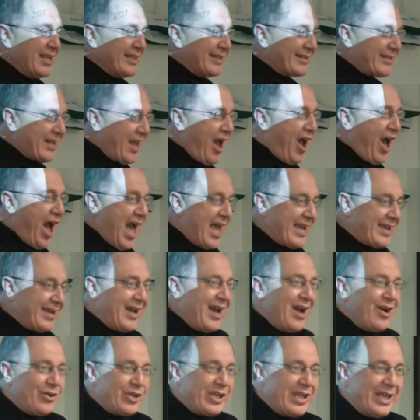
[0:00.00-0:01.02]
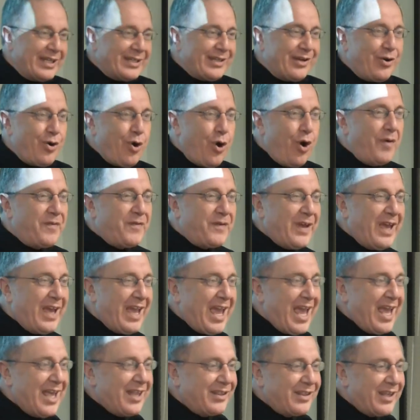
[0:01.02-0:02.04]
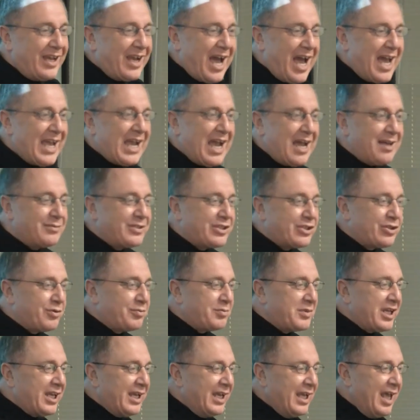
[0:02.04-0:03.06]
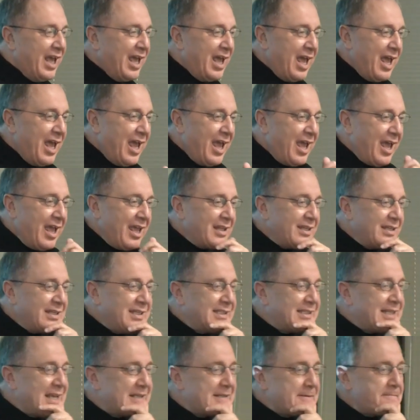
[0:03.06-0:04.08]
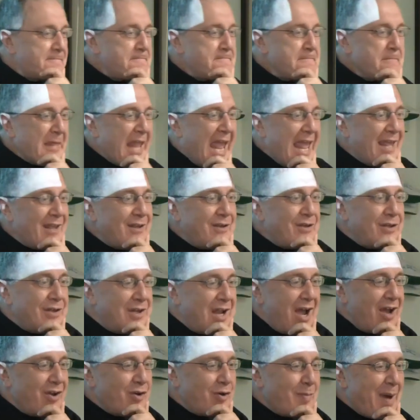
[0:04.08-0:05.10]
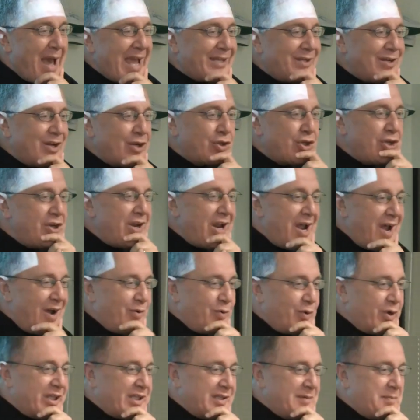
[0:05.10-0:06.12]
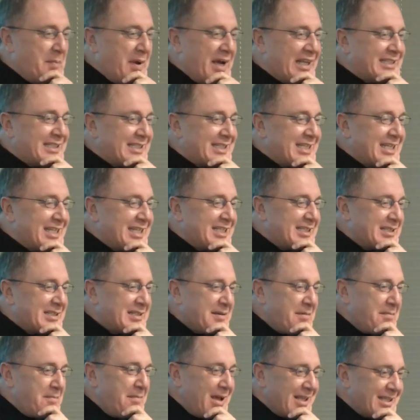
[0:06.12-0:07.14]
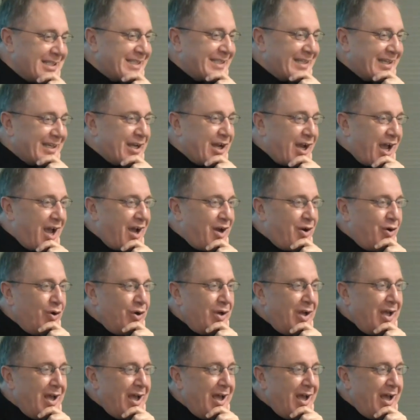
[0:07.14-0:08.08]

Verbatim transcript: So I go get coffee, and the guy comes to me, and he says, you know, you might not know it, but six months ago,